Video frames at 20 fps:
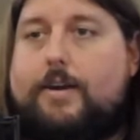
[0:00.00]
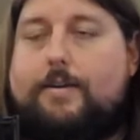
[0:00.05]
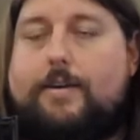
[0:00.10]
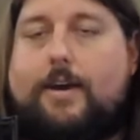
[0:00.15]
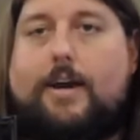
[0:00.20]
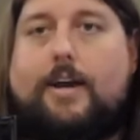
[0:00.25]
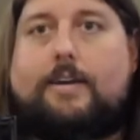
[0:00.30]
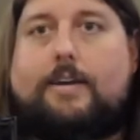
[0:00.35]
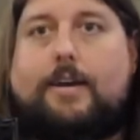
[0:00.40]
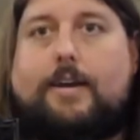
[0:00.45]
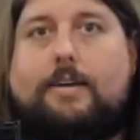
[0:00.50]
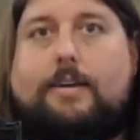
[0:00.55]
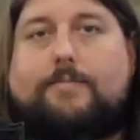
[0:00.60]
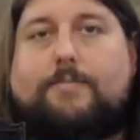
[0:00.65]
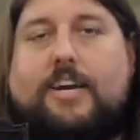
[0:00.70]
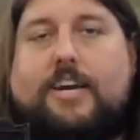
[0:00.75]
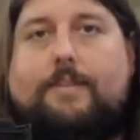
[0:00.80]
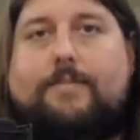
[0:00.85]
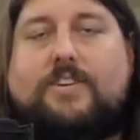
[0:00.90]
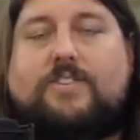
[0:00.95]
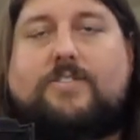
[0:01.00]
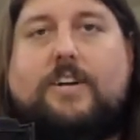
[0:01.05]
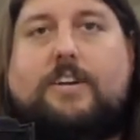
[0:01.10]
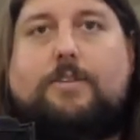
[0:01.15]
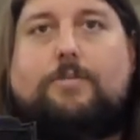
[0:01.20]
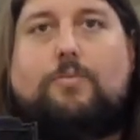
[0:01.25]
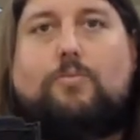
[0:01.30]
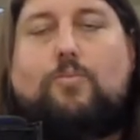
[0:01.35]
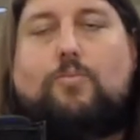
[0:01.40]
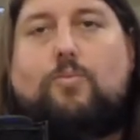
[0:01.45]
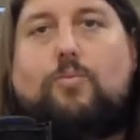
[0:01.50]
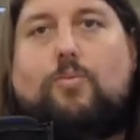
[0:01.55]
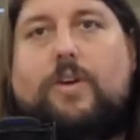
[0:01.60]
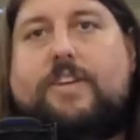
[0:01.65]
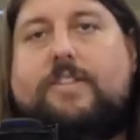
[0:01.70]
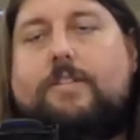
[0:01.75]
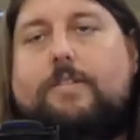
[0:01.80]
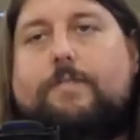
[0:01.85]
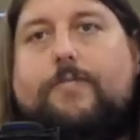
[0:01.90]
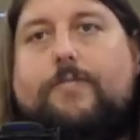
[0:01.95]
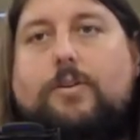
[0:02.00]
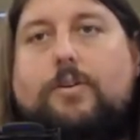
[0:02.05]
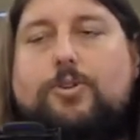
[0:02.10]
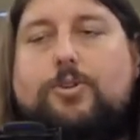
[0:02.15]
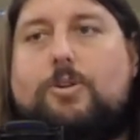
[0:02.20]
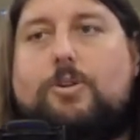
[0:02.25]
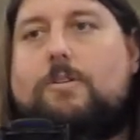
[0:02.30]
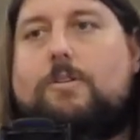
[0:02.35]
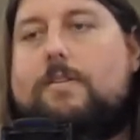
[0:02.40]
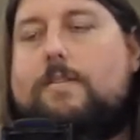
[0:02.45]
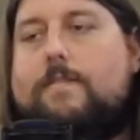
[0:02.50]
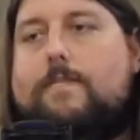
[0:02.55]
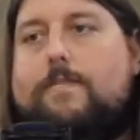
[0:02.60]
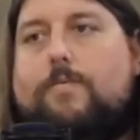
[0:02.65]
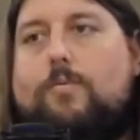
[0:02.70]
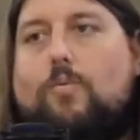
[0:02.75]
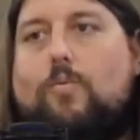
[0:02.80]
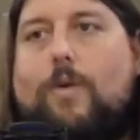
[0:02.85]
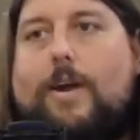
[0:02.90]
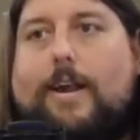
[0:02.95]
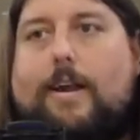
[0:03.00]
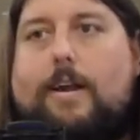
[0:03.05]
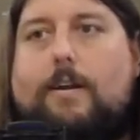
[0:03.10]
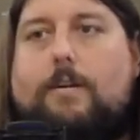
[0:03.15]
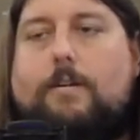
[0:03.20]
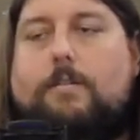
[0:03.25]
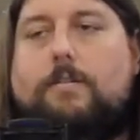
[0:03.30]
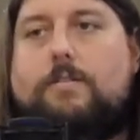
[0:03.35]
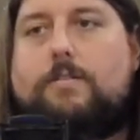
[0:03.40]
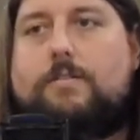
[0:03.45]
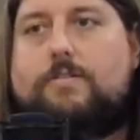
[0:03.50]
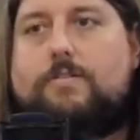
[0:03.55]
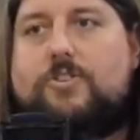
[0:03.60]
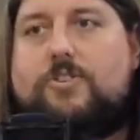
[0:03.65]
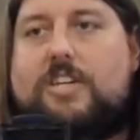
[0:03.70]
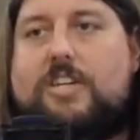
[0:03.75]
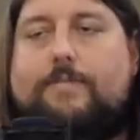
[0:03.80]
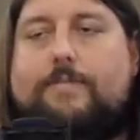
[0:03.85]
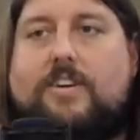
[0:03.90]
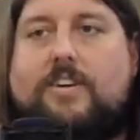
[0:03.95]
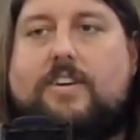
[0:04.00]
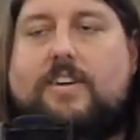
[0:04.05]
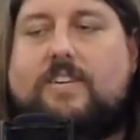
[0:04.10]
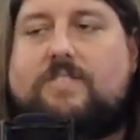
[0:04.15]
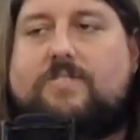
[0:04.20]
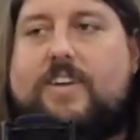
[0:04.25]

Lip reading: am kind of excited in the future of where Stephen King's